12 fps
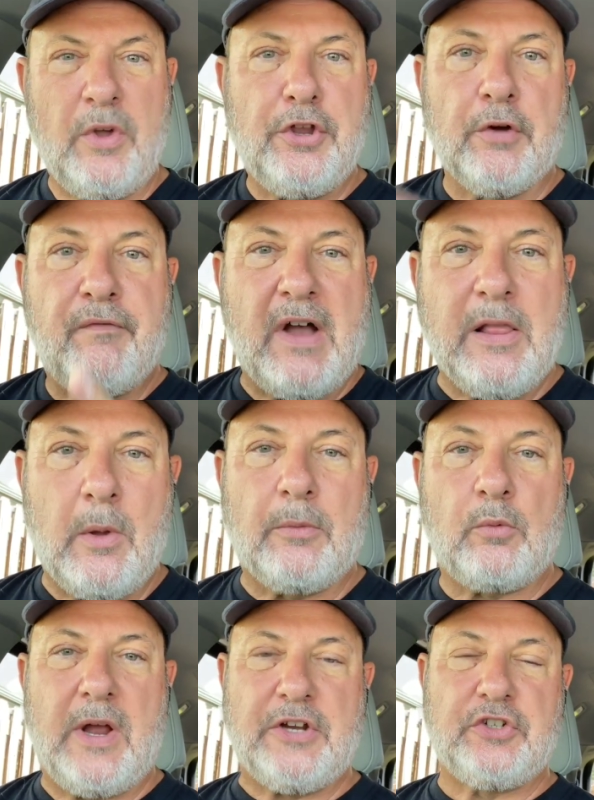with your
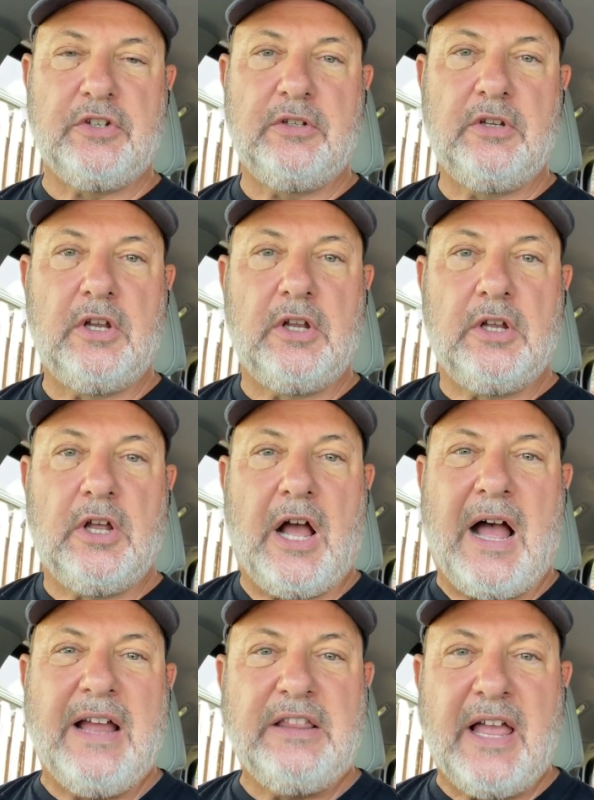follow-up question,
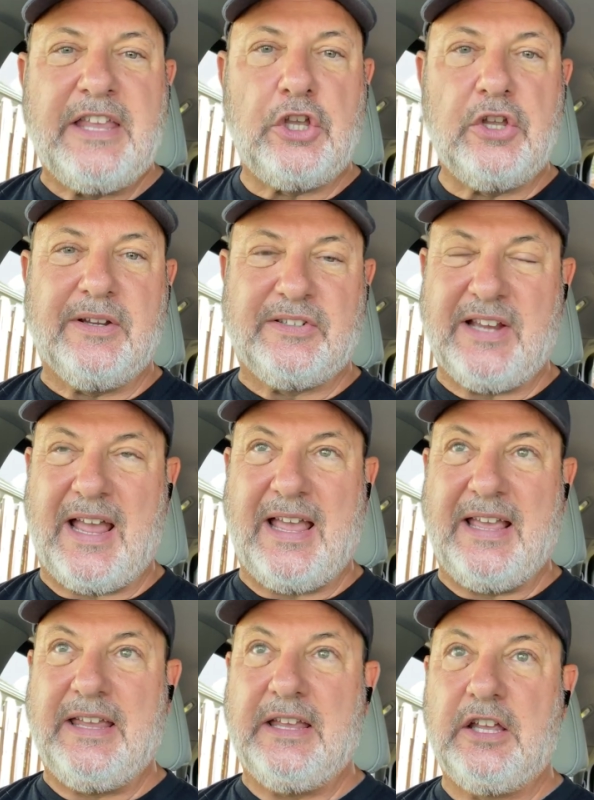I'd like you to
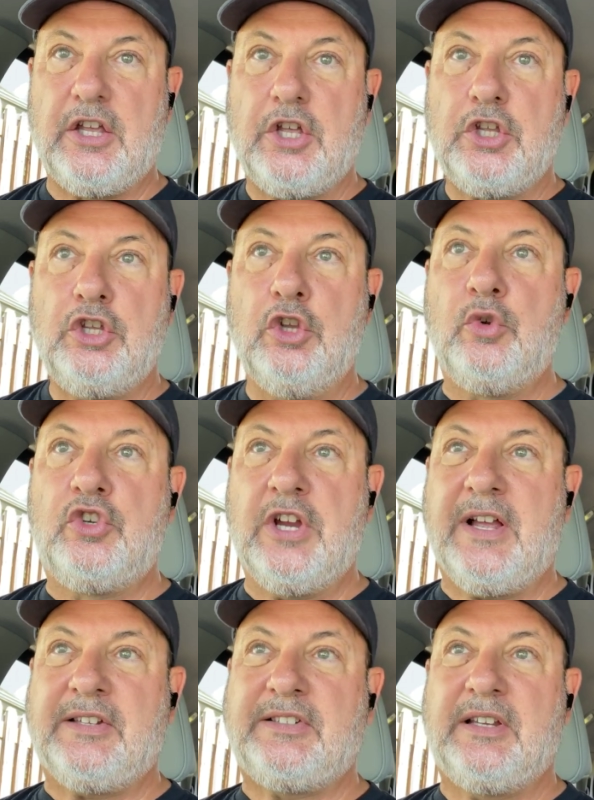say, you
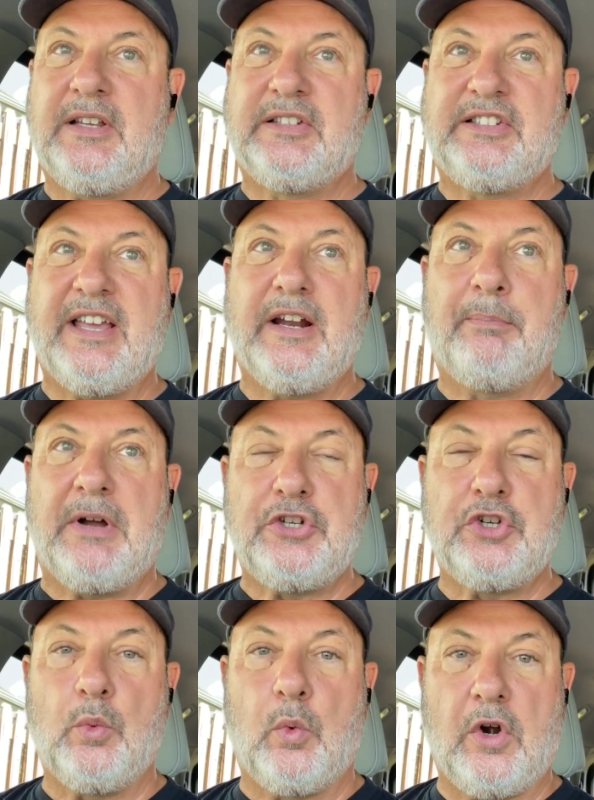just said a
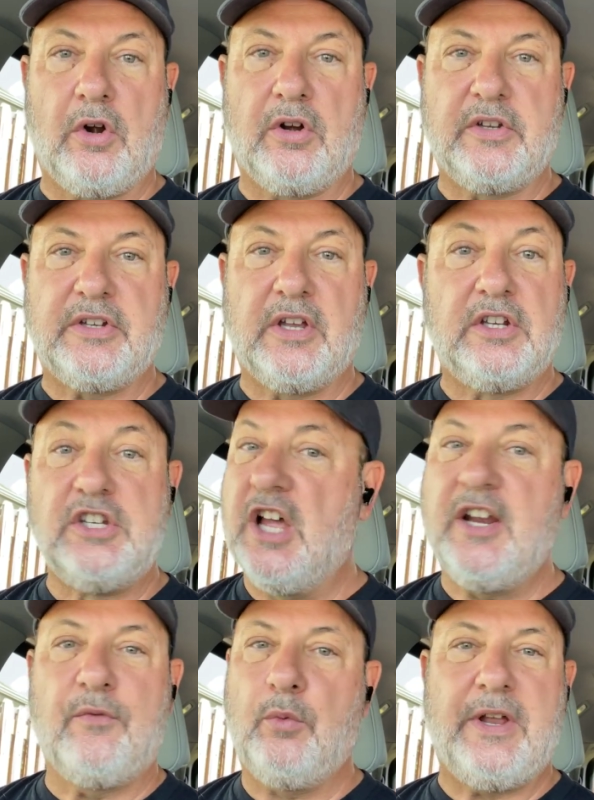bunch of words,
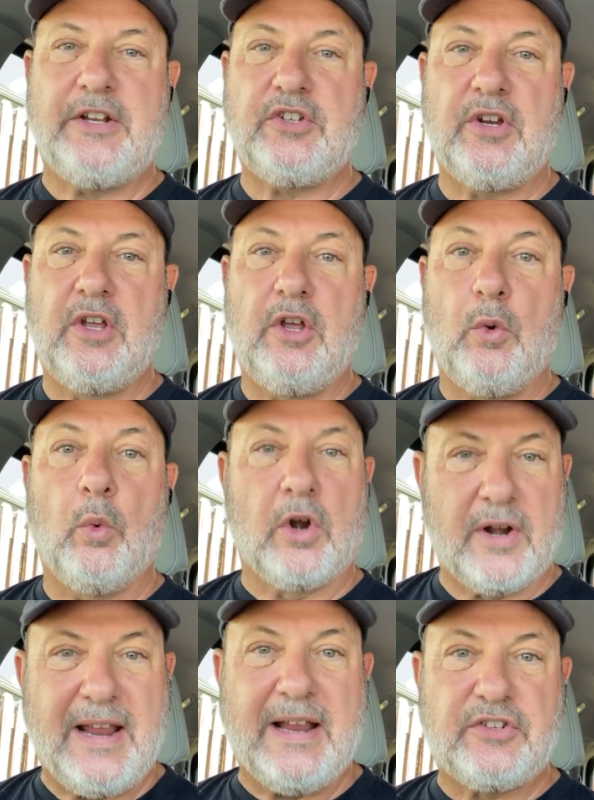none of which
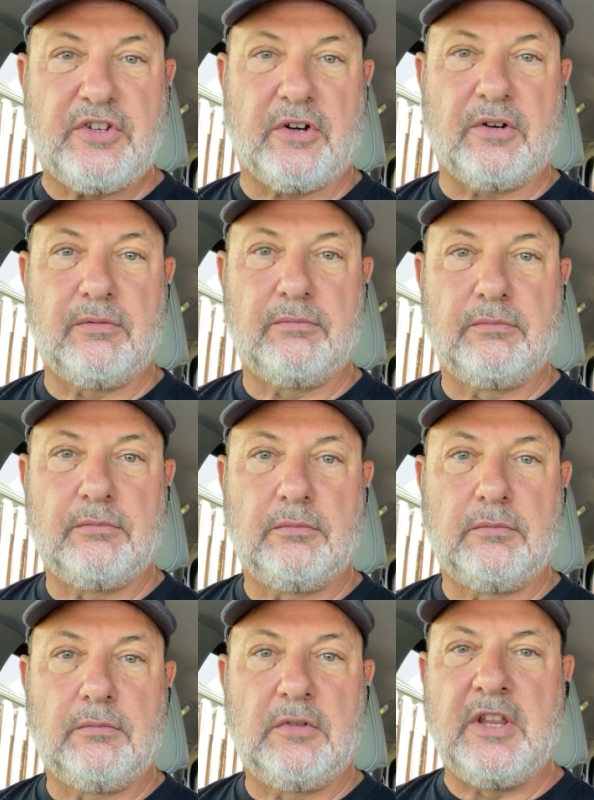were an answer.
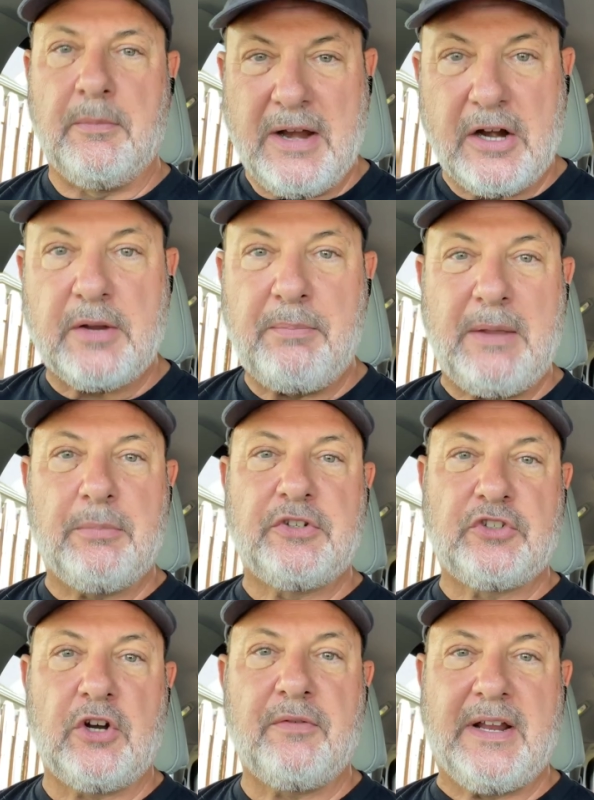The American
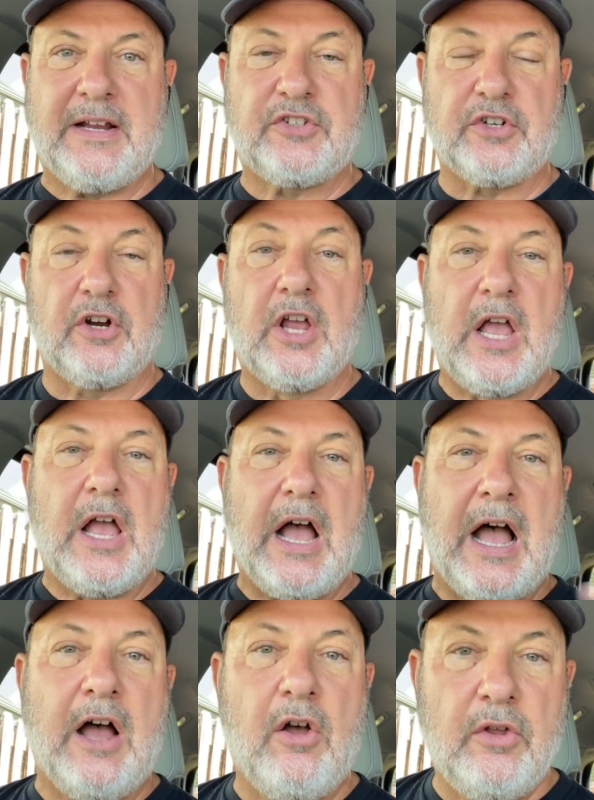people deserve an answer.
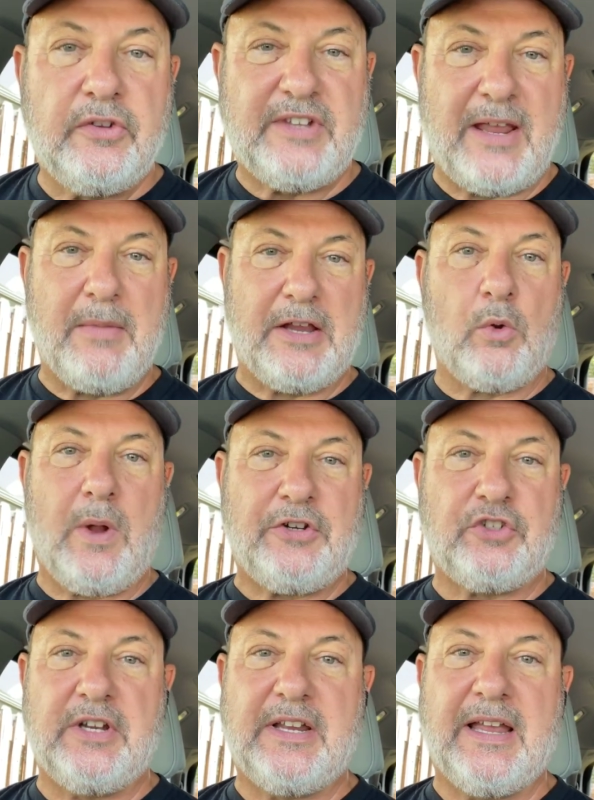I'll say my
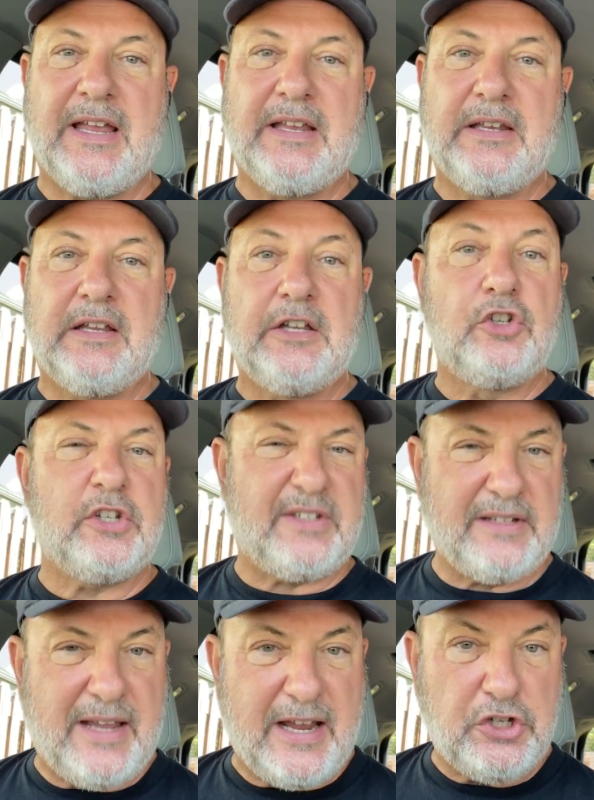question again,
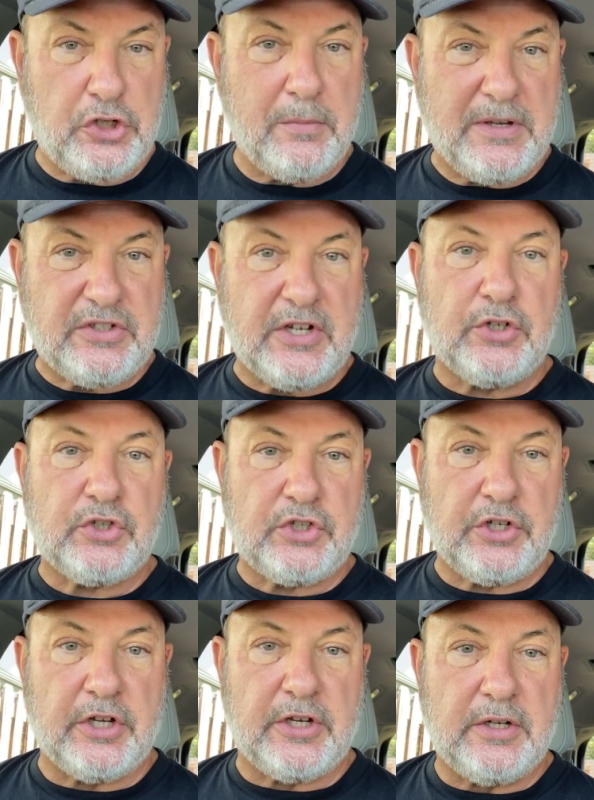just in case you
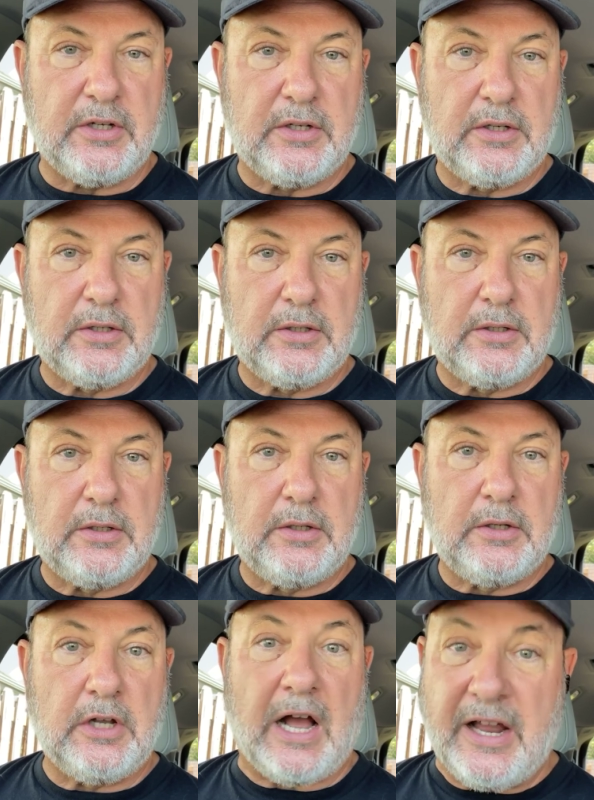misunderstood.
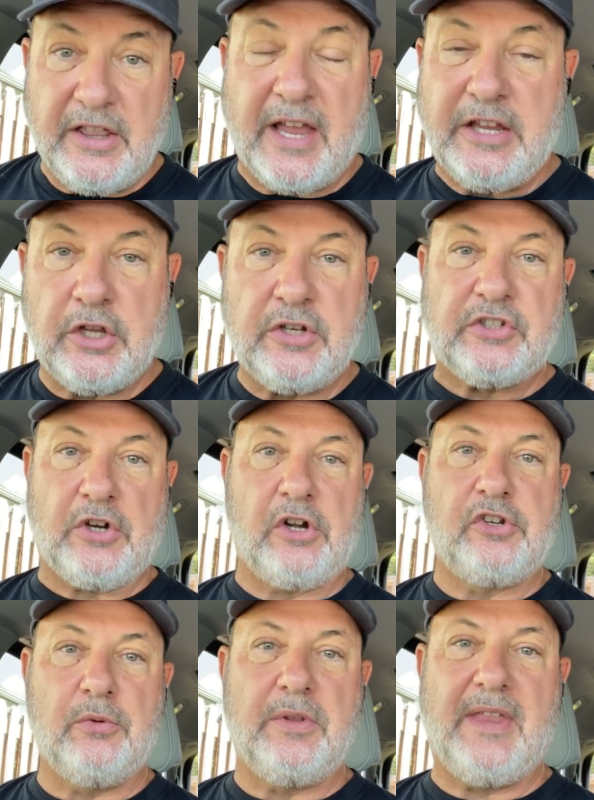I'd like you to
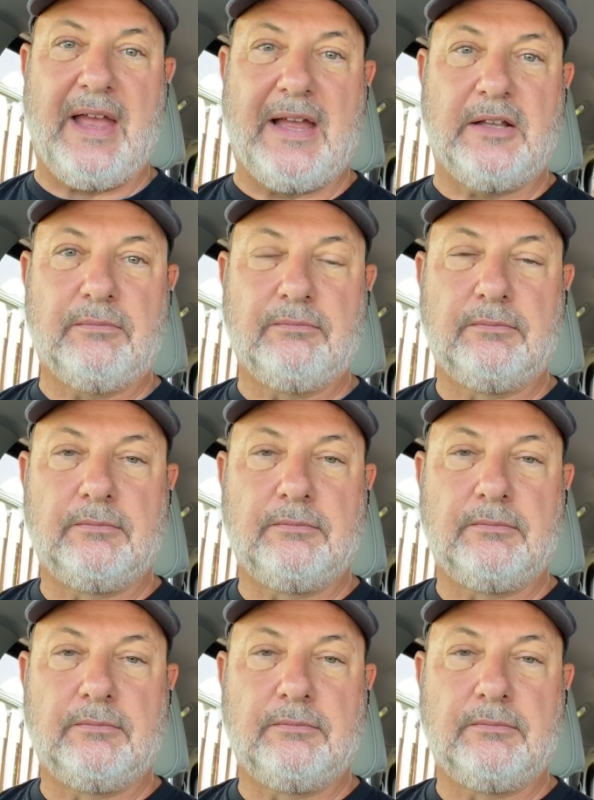start doing that.